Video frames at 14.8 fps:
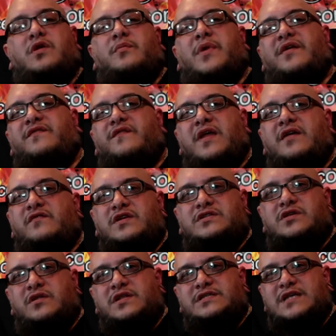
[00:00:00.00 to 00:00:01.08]
of my
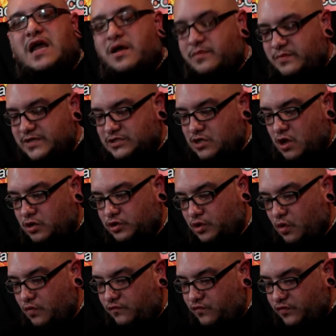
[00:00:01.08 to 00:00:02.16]
favorites on this album. It's called
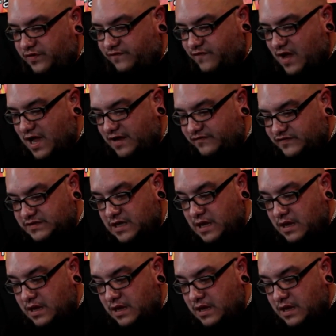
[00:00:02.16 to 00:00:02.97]
Colt 45s,